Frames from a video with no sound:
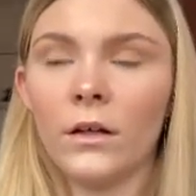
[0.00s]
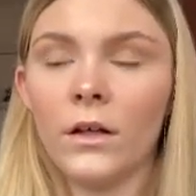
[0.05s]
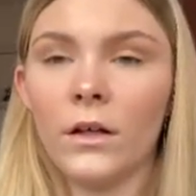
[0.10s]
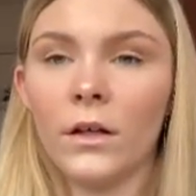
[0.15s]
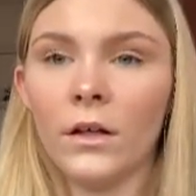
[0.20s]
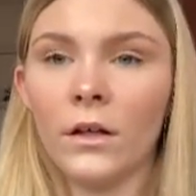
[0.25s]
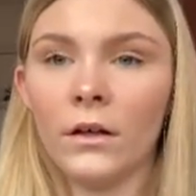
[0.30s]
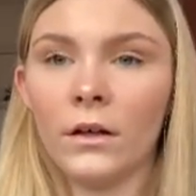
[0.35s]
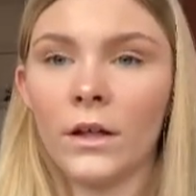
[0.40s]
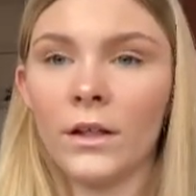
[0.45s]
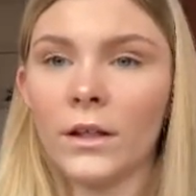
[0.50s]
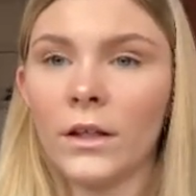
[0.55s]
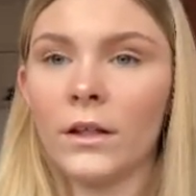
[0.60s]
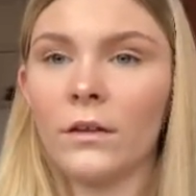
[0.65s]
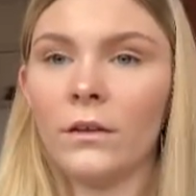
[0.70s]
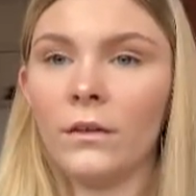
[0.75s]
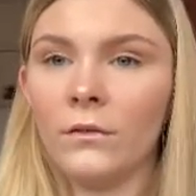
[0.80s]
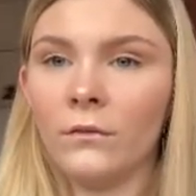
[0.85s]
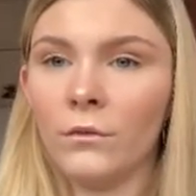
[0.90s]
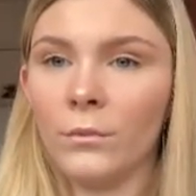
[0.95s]
Like
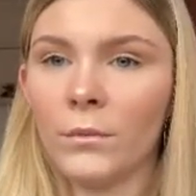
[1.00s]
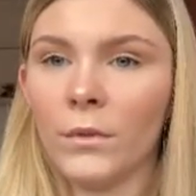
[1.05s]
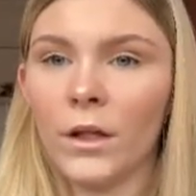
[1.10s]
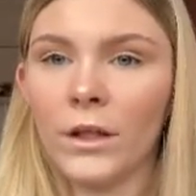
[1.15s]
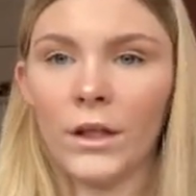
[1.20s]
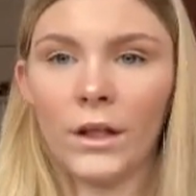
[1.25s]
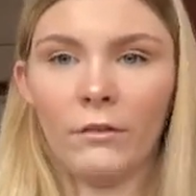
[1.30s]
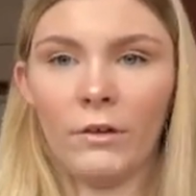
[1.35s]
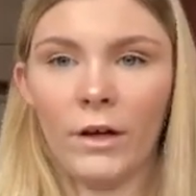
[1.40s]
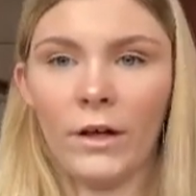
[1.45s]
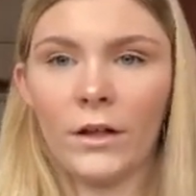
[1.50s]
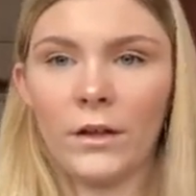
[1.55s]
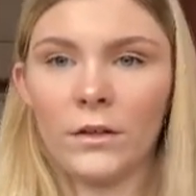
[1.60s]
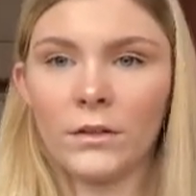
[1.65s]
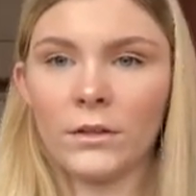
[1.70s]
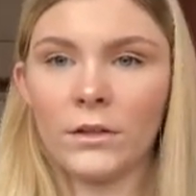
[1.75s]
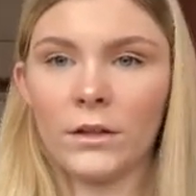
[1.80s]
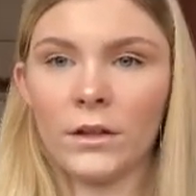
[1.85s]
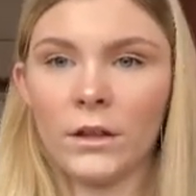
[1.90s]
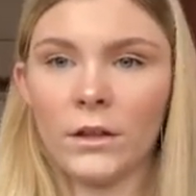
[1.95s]
from like year 8
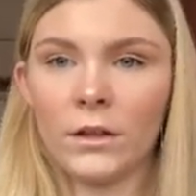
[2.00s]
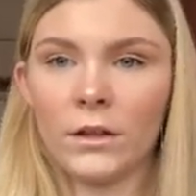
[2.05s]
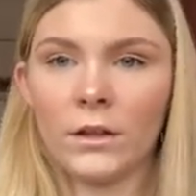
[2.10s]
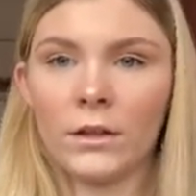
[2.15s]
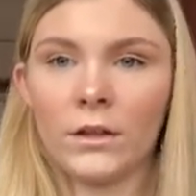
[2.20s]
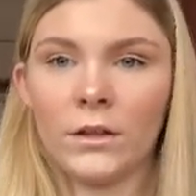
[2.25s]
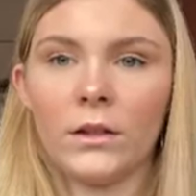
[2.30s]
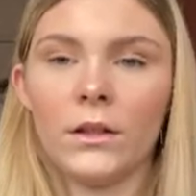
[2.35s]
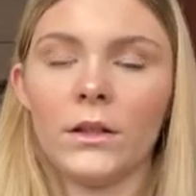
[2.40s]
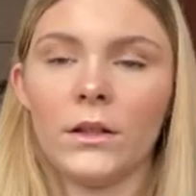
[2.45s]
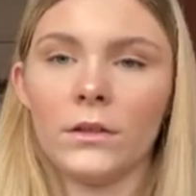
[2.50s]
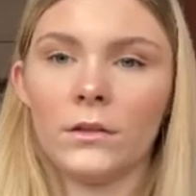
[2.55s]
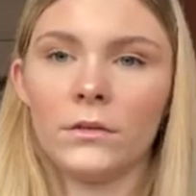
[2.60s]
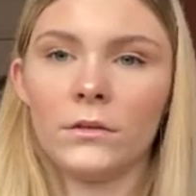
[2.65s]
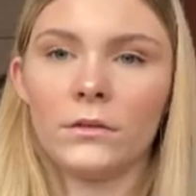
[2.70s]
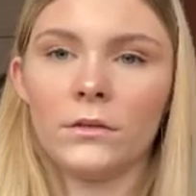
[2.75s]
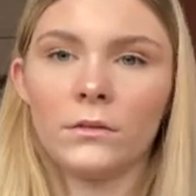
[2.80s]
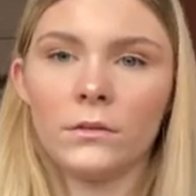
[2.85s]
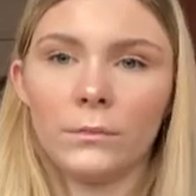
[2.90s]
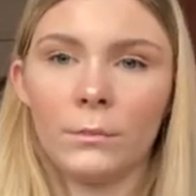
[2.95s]
to like
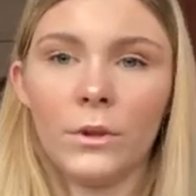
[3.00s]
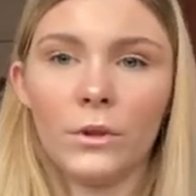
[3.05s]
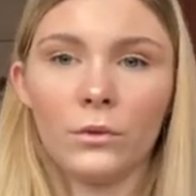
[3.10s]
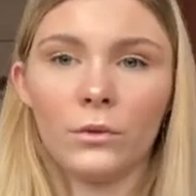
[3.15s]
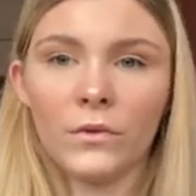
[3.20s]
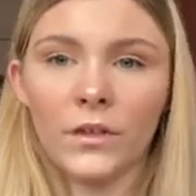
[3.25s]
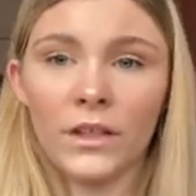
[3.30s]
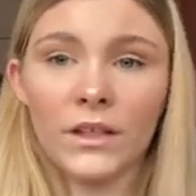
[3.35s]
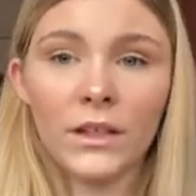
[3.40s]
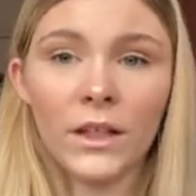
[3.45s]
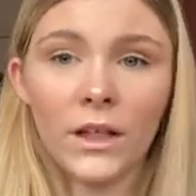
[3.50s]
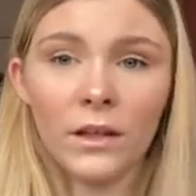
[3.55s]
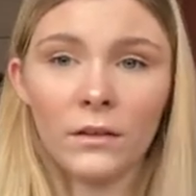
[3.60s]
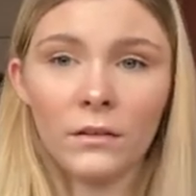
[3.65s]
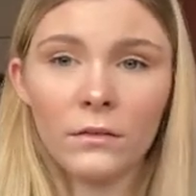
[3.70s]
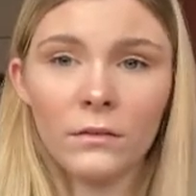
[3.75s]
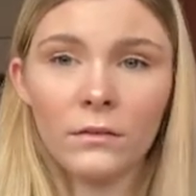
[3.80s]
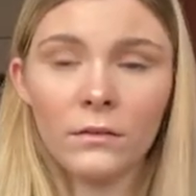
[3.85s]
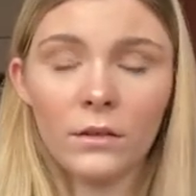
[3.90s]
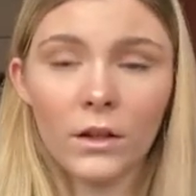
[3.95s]
middle of year 10,
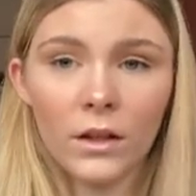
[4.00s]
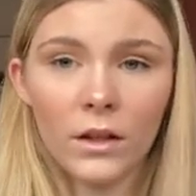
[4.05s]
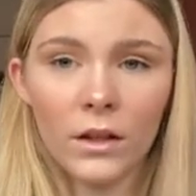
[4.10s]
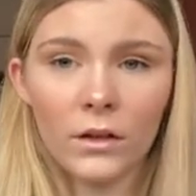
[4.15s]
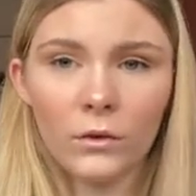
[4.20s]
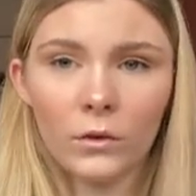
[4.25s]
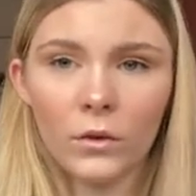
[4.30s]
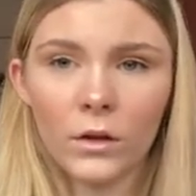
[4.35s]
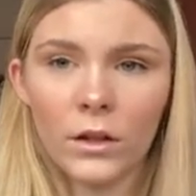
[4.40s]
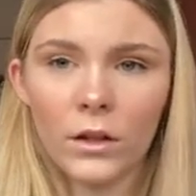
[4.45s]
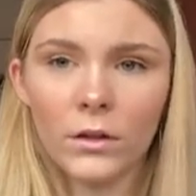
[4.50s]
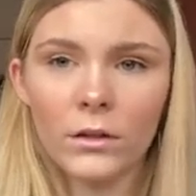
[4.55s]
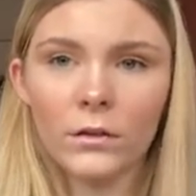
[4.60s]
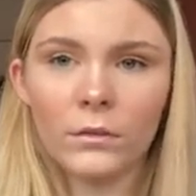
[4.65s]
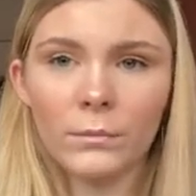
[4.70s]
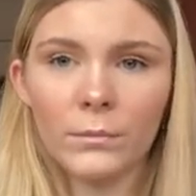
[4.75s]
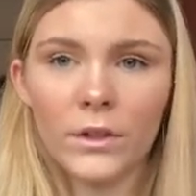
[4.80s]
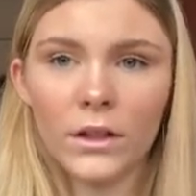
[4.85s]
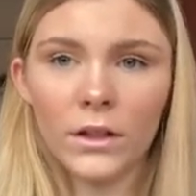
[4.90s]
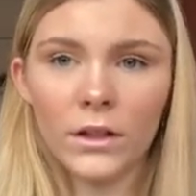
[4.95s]
I think, or like
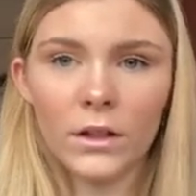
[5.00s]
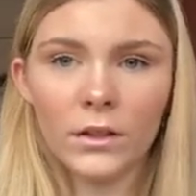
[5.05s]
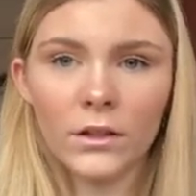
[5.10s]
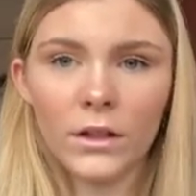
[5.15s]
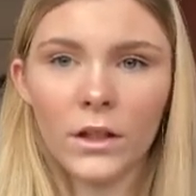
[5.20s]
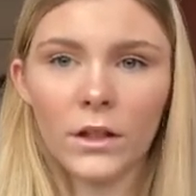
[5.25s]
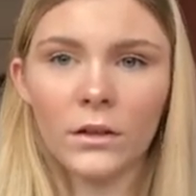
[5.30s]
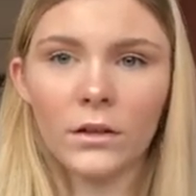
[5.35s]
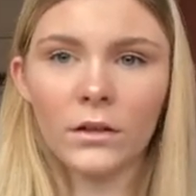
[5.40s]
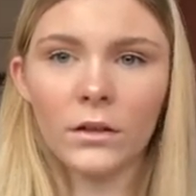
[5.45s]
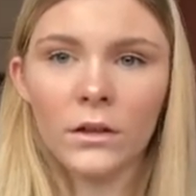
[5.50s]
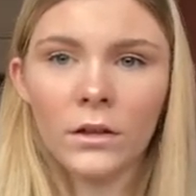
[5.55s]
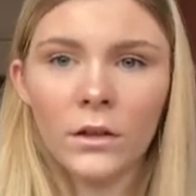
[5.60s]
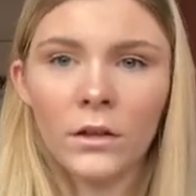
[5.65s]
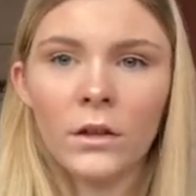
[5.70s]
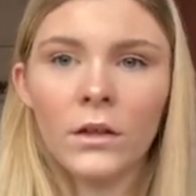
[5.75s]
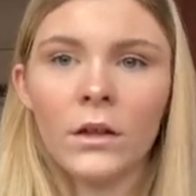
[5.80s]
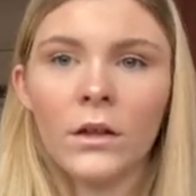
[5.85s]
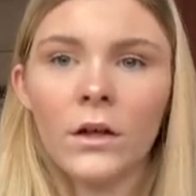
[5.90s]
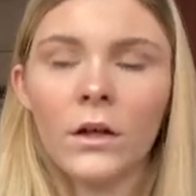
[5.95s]
beginning of year 10.
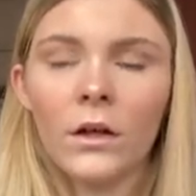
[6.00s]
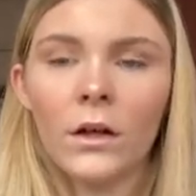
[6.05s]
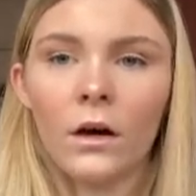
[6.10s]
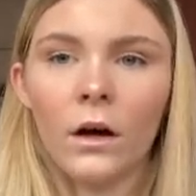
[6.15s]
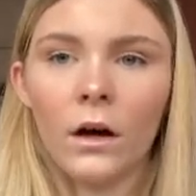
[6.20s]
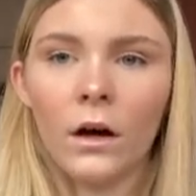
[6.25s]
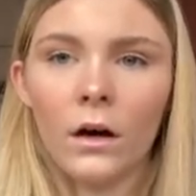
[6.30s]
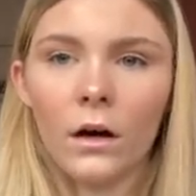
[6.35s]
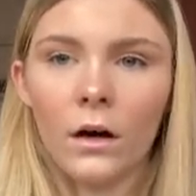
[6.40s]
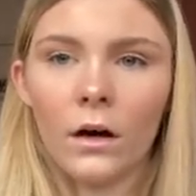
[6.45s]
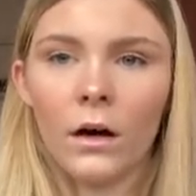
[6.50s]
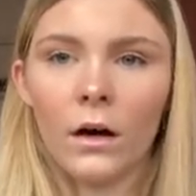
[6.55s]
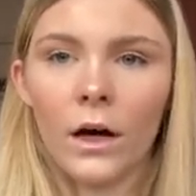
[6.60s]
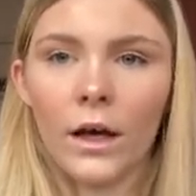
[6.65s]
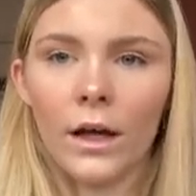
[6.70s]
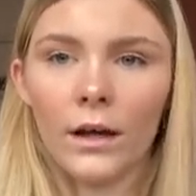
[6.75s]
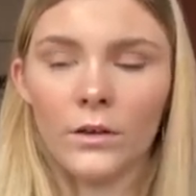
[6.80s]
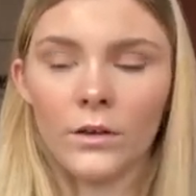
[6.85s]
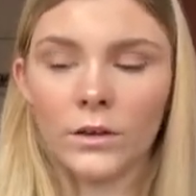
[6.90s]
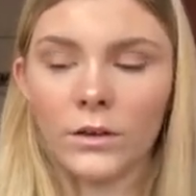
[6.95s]
I
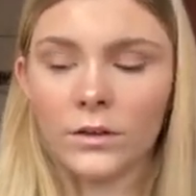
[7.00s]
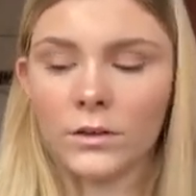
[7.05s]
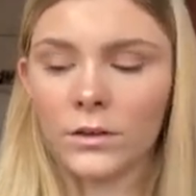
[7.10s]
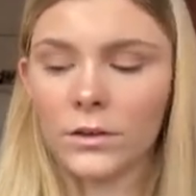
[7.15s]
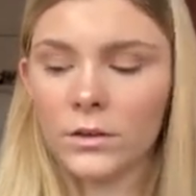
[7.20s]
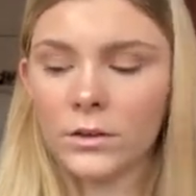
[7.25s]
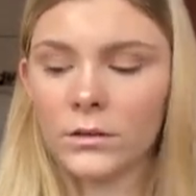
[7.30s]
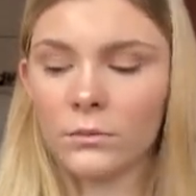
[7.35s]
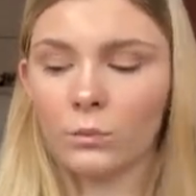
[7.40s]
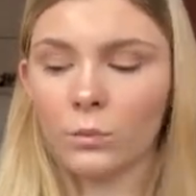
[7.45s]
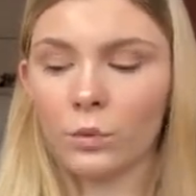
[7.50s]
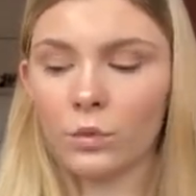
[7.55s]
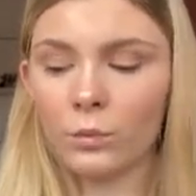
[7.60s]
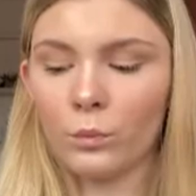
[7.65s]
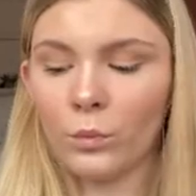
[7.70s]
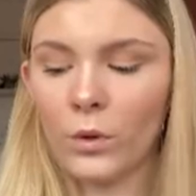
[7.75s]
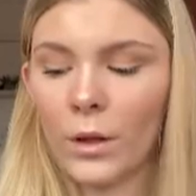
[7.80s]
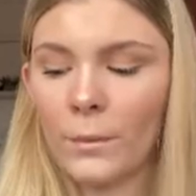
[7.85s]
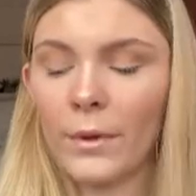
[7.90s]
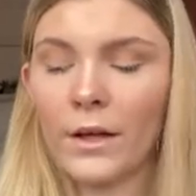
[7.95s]
just would
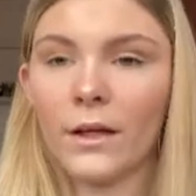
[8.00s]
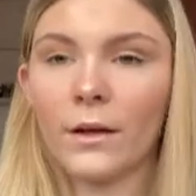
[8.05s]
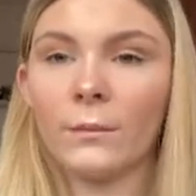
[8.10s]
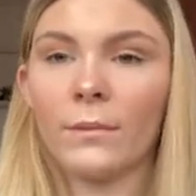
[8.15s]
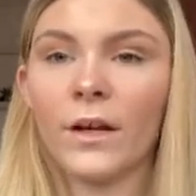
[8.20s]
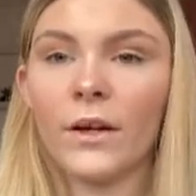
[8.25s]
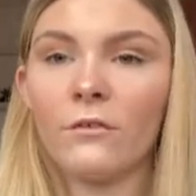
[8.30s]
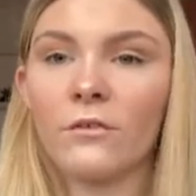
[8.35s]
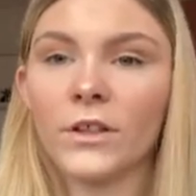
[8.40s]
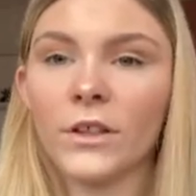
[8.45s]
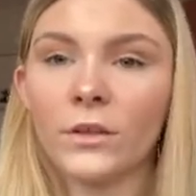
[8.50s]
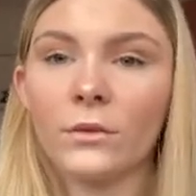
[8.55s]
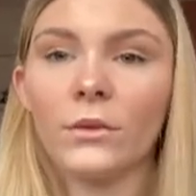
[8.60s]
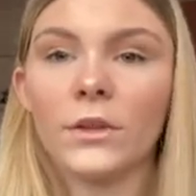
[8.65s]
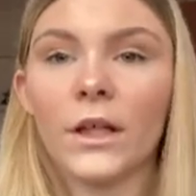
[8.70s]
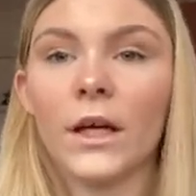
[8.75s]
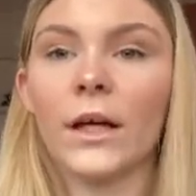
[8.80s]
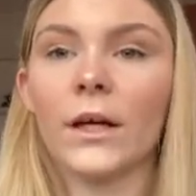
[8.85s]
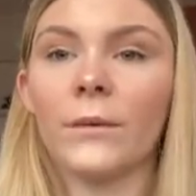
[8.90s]
wear makeup every single day.